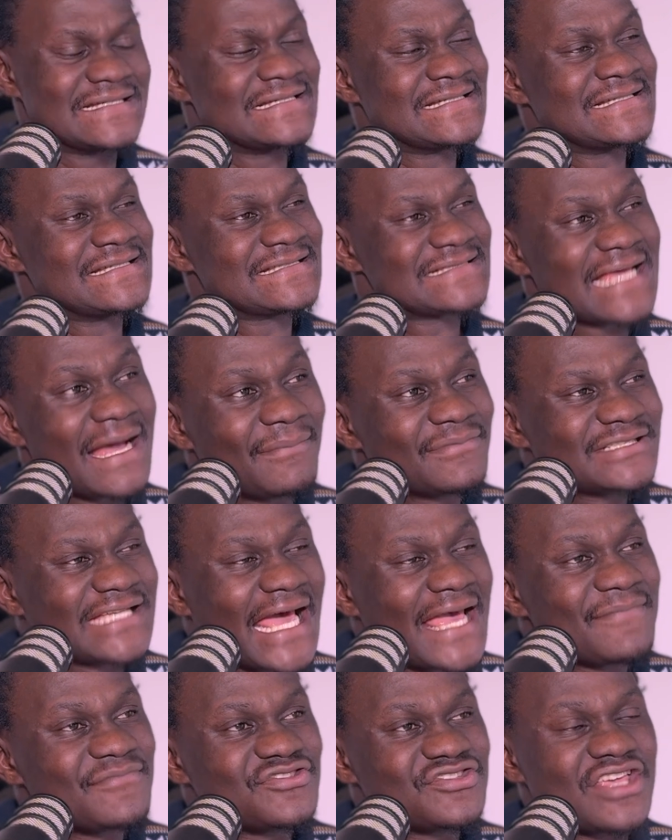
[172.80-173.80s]

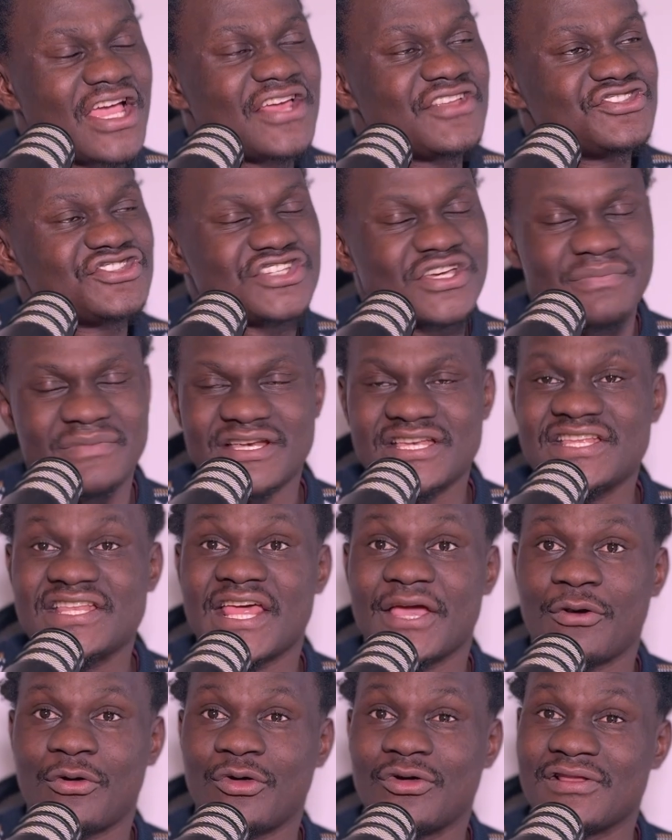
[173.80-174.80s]
sometimes here in Germany, they
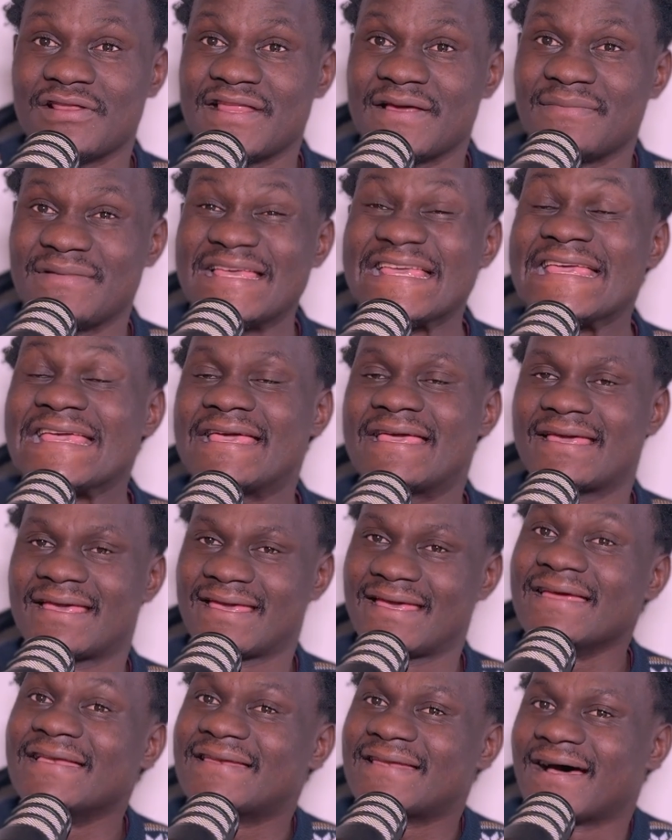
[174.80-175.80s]
call them
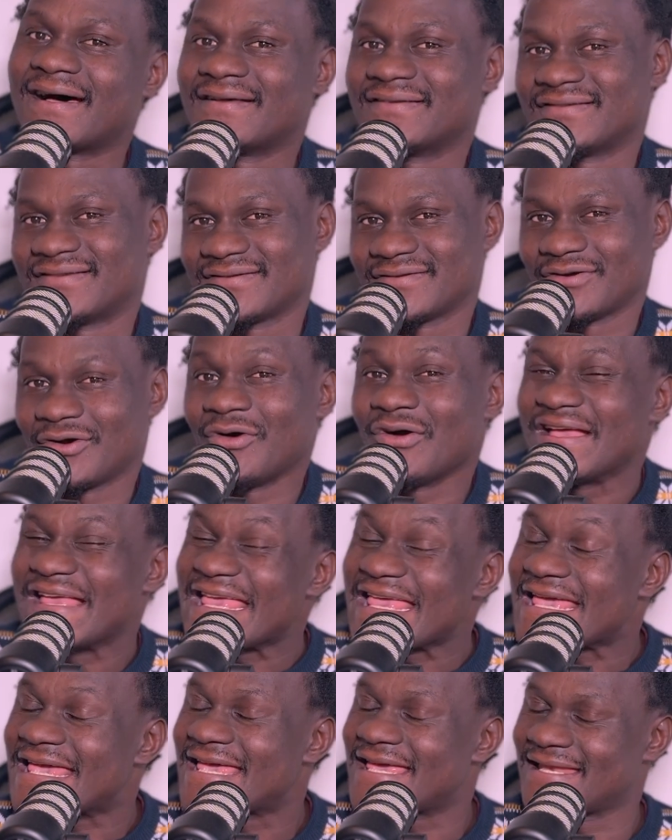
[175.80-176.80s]
e-Kitas or
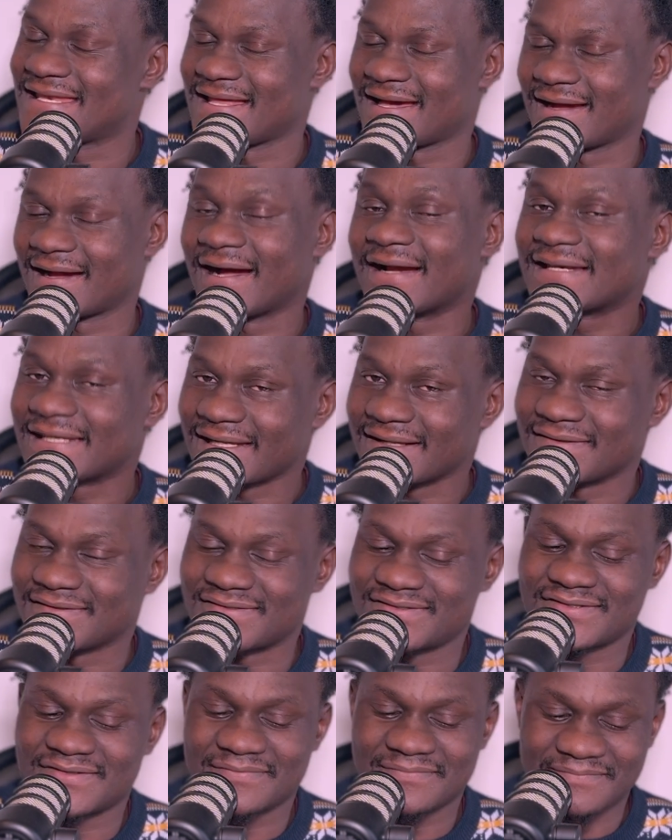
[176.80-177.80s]

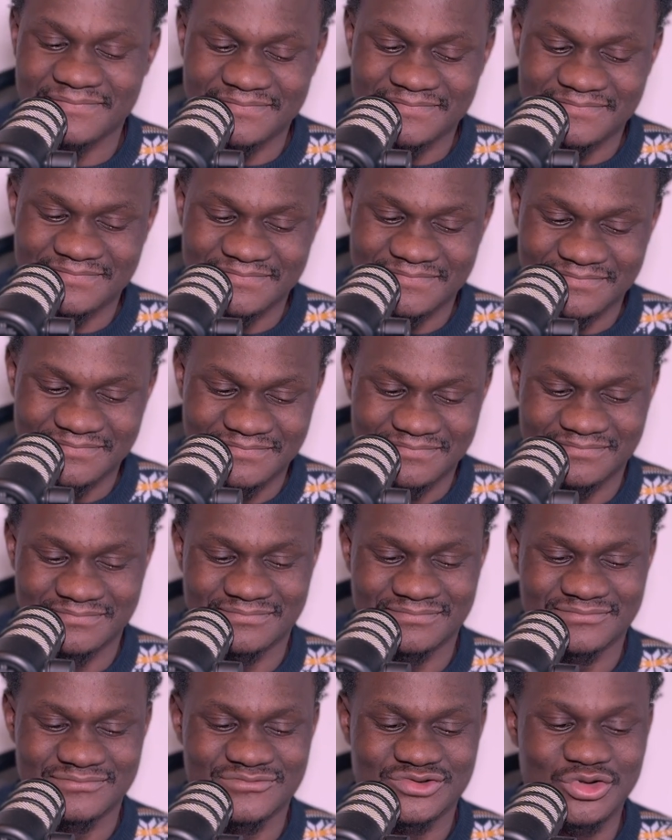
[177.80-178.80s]
e-kindergartens.
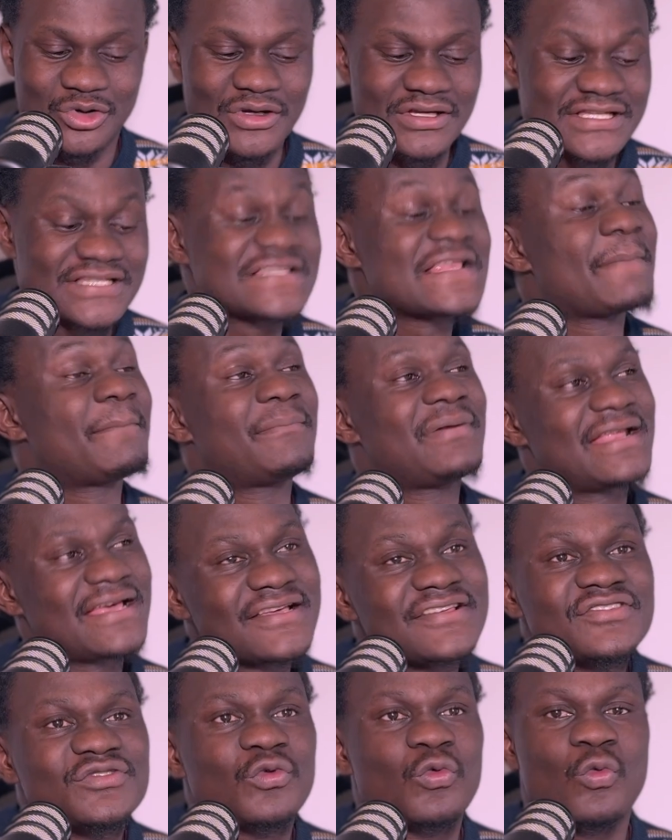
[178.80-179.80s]
So it is a
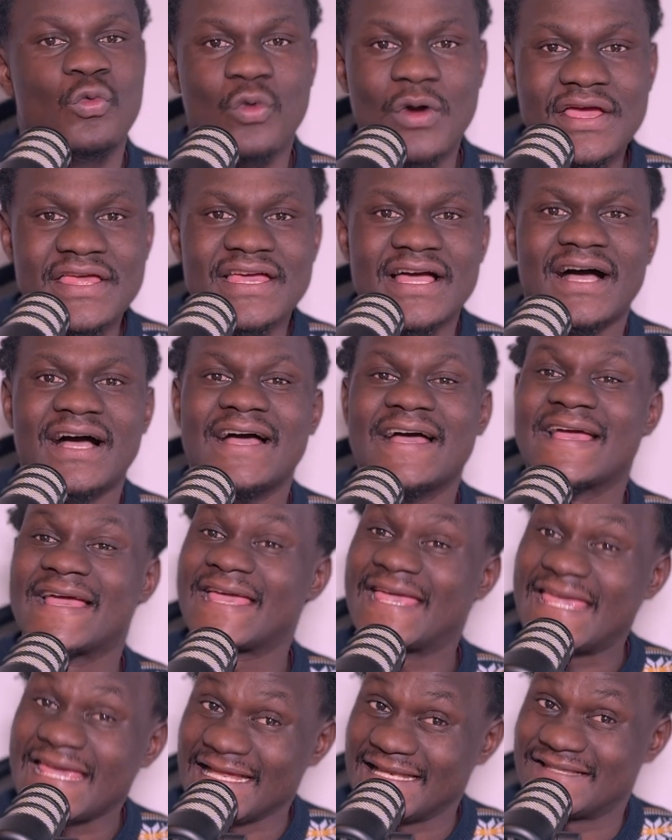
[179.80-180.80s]
place where
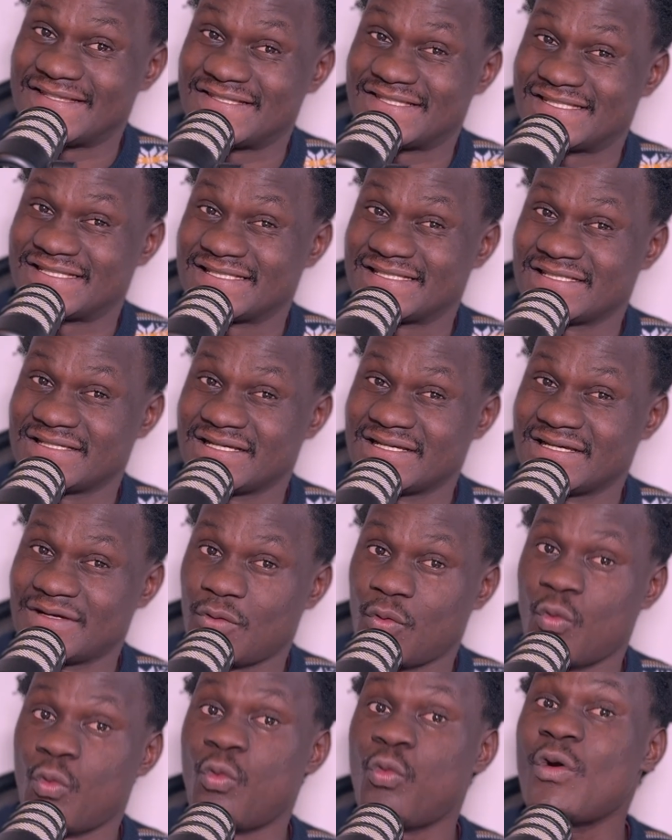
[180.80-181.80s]
kids
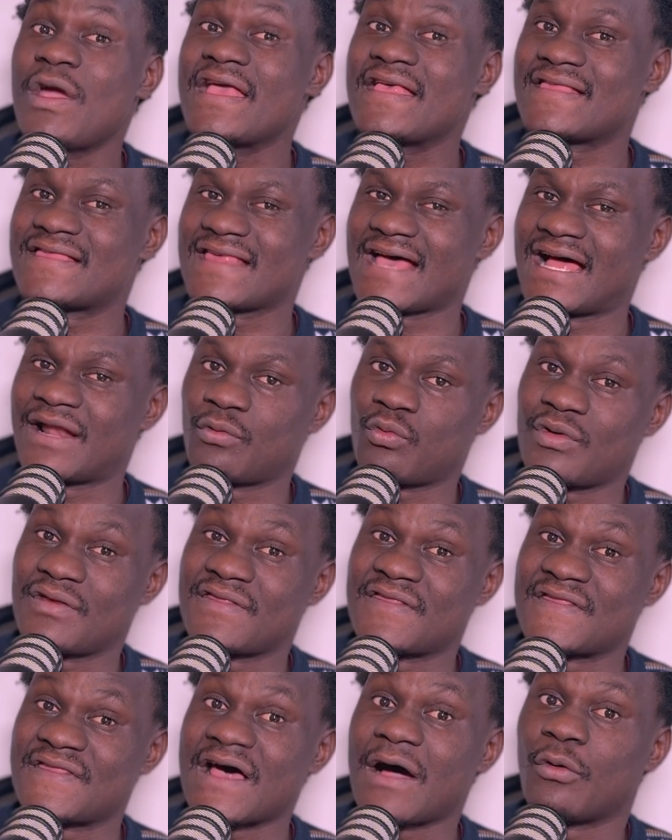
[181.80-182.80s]
with and
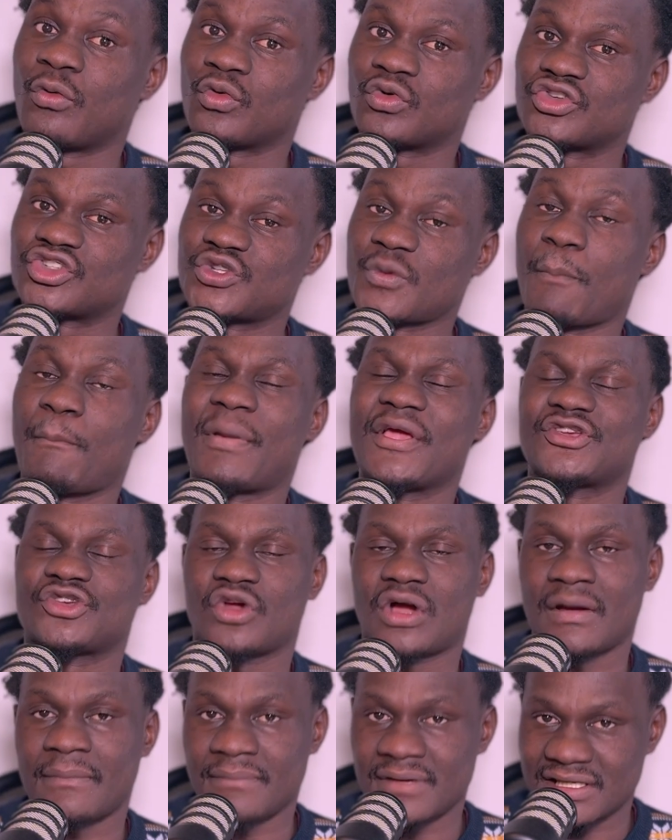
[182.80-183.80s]
without special
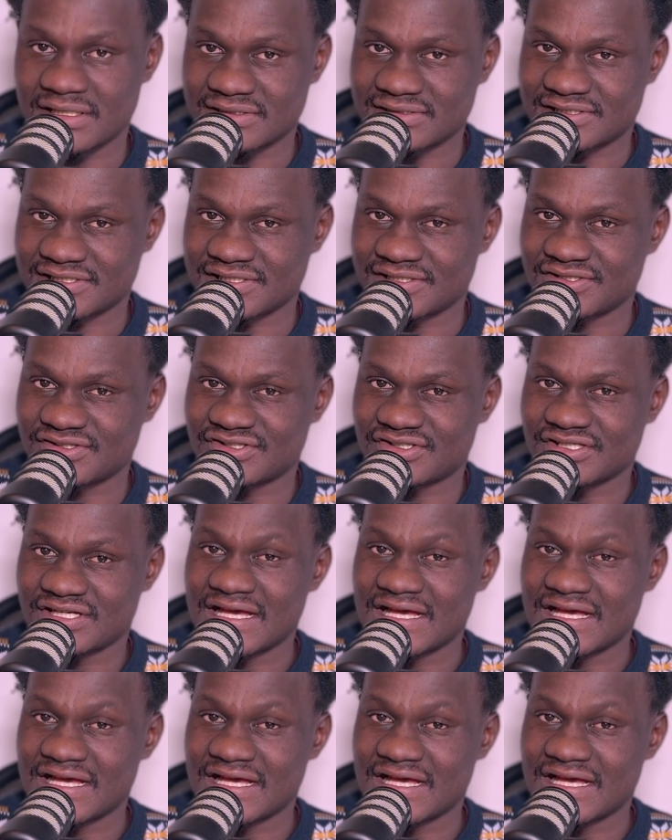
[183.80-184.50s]
abilities